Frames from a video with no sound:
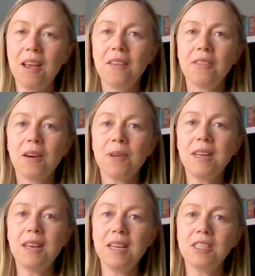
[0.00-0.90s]
that
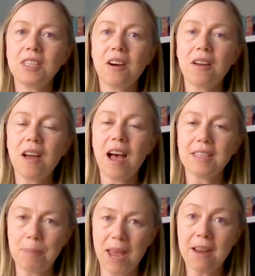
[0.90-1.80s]
we need to,
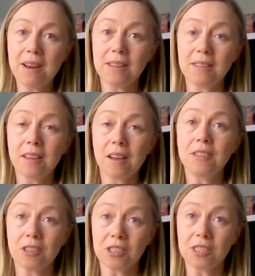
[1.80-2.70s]
as parents,
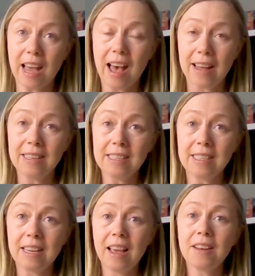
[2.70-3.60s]
understand
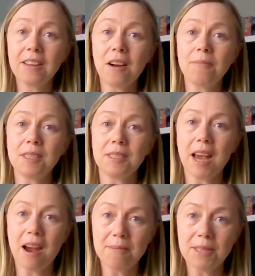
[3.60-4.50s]
and come to
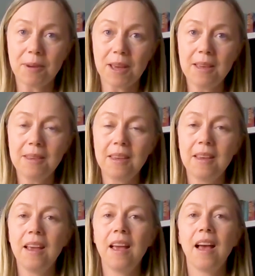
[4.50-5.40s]
terms with,
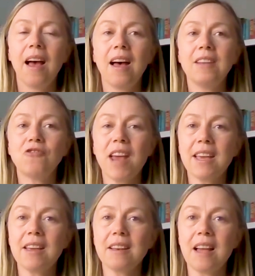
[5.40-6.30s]
and
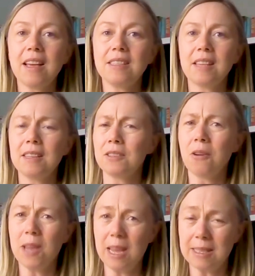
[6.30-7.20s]
recognise that it's
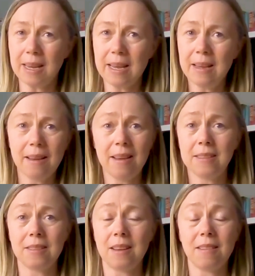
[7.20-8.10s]
not easy.
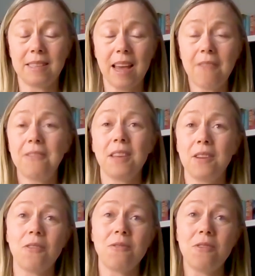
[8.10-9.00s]
It's
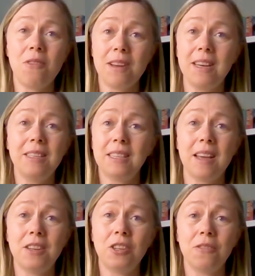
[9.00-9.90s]
definitely not an
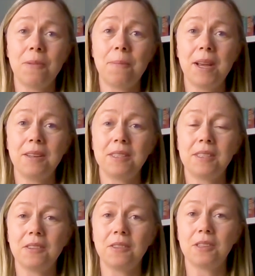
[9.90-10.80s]
easy issue for parents
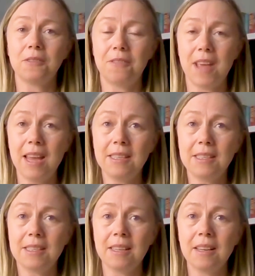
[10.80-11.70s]
to
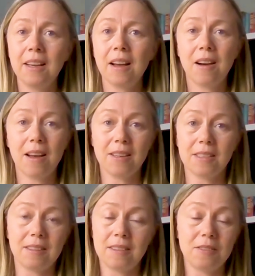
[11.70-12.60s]
face,
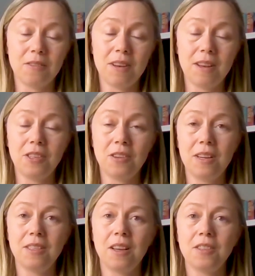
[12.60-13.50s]
as it's not an
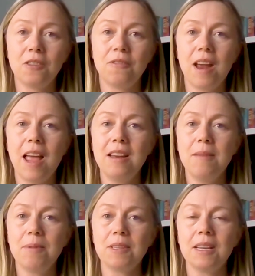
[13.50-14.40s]
easy issue for
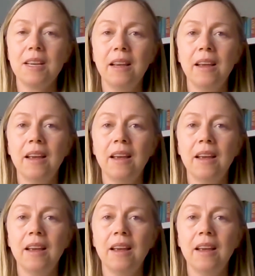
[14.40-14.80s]
anybody.